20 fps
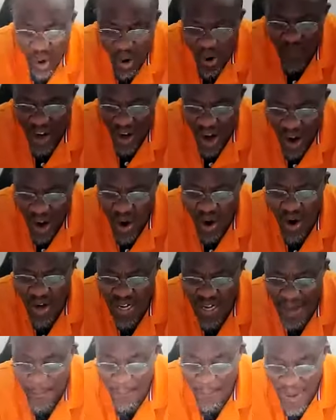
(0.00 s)
over all
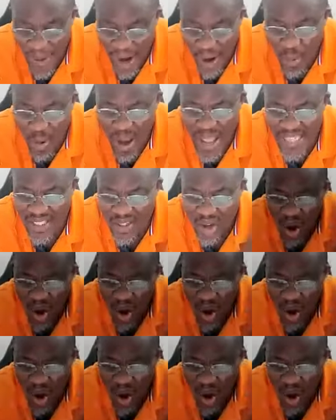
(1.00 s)
the powers